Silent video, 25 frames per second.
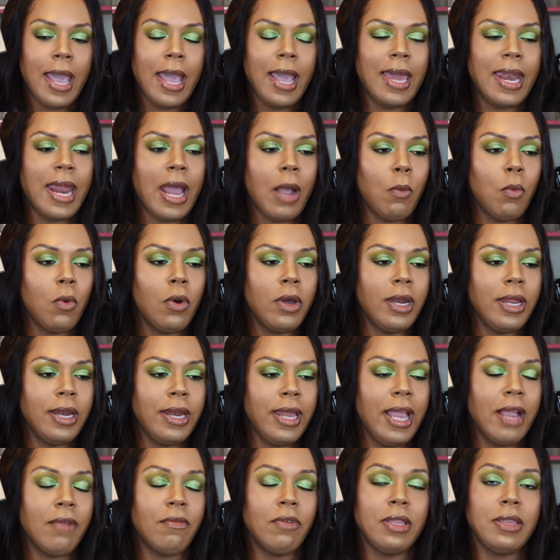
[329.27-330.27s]
and I
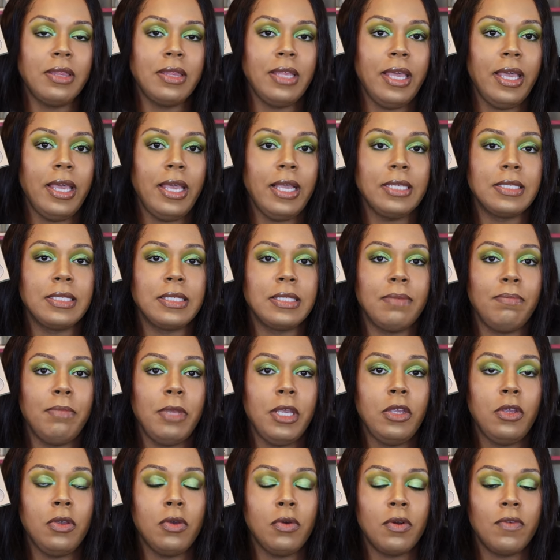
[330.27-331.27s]
wanted everything to
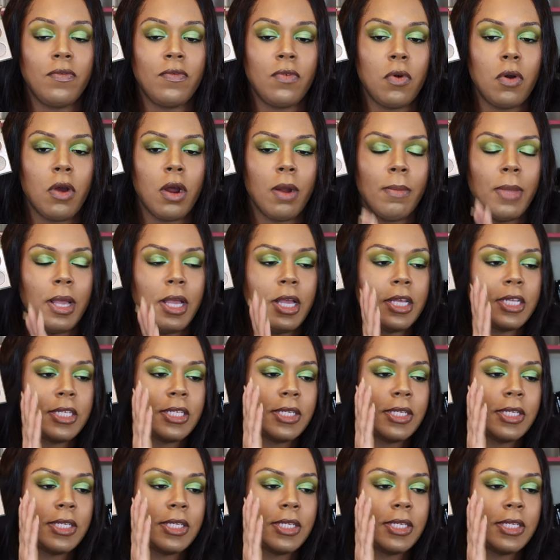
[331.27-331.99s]
be uniform,